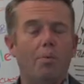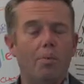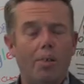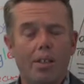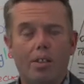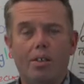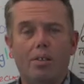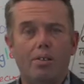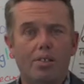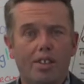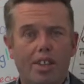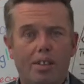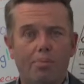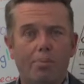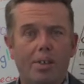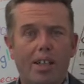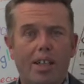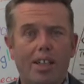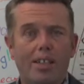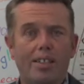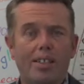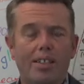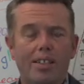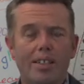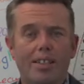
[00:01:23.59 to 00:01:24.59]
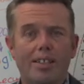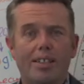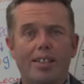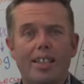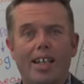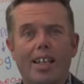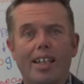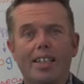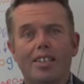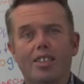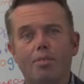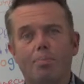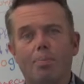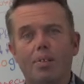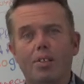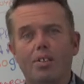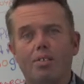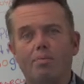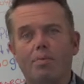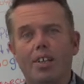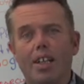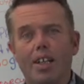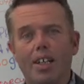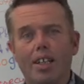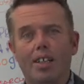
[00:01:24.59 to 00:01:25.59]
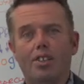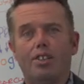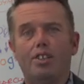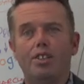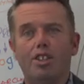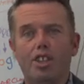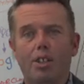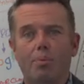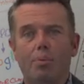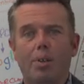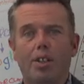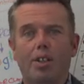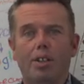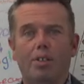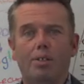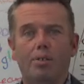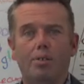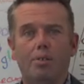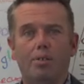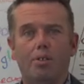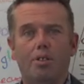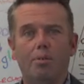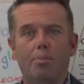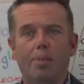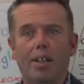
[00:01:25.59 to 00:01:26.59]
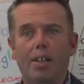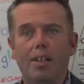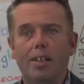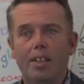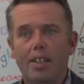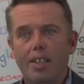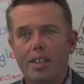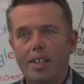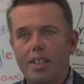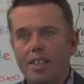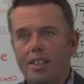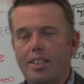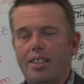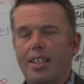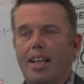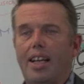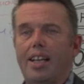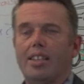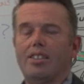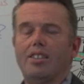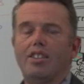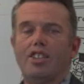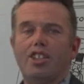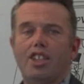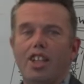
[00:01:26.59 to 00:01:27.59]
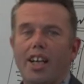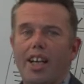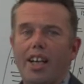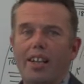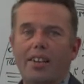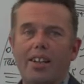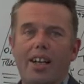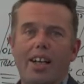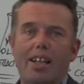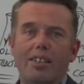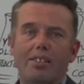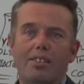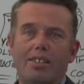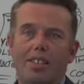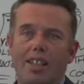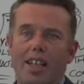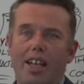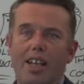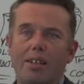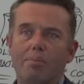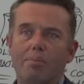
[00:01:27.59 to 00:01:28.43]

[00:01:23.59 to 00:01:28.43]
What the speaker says: with content marketing is starting to build a relationship with the customer. You're starting to share that